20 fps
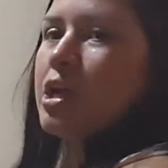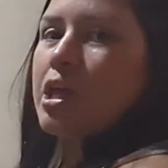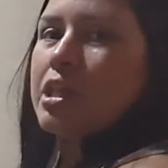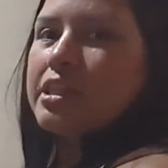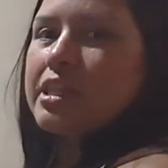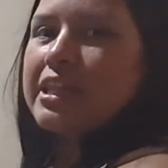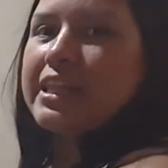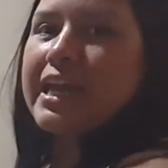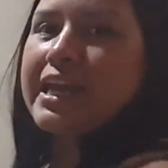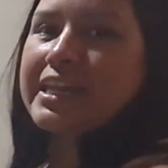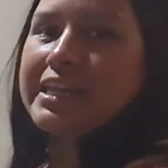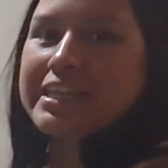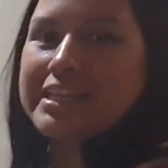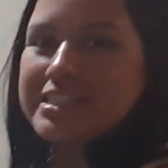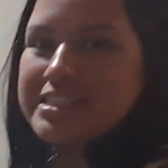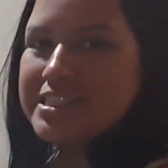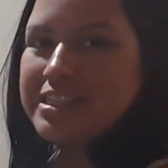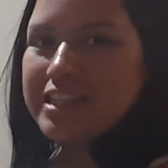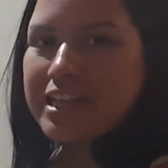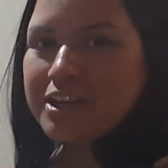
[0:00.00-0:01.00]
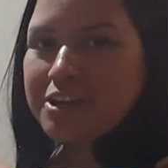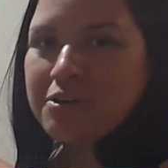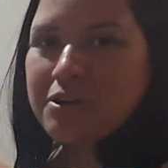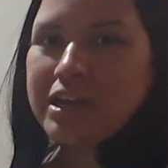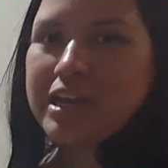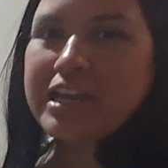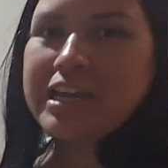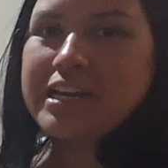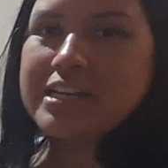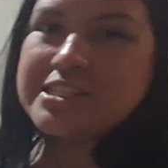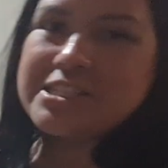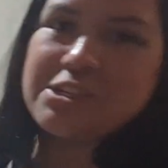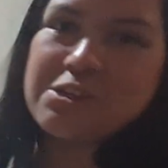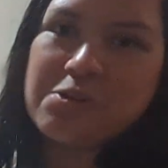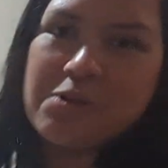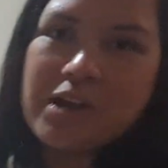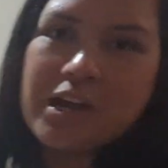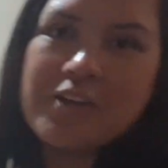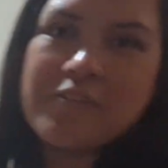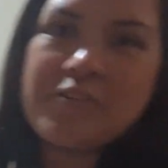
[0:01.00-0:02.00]
the lighting isn't that great. I still
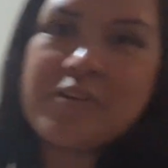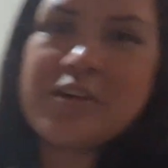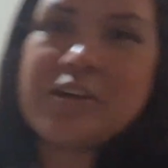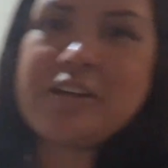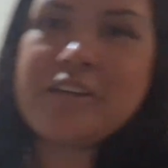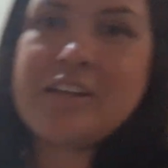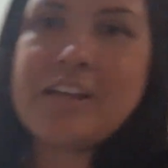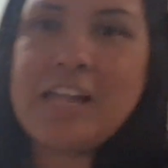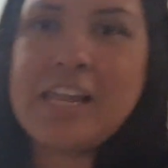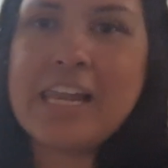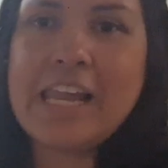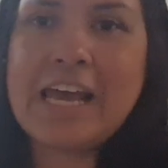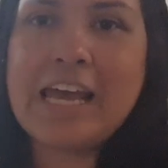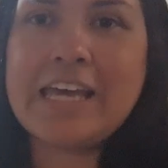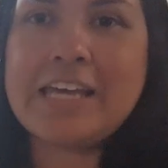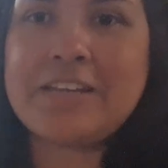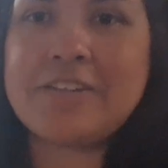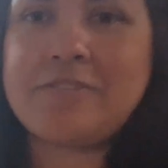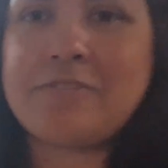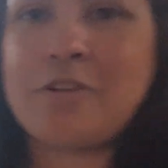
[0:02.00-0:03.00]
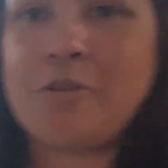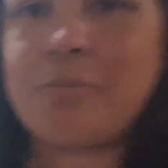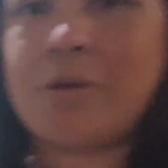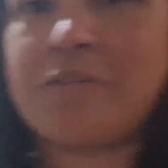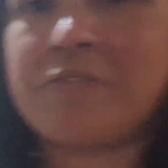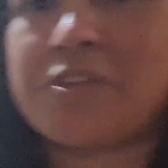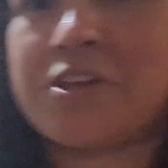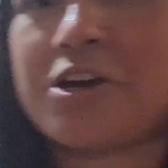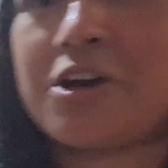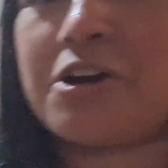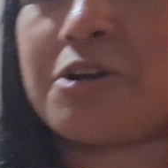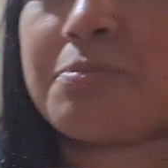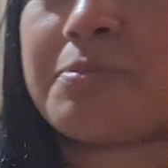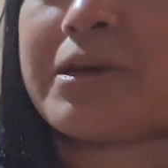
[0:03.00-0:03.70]
don't have a light for my vlog,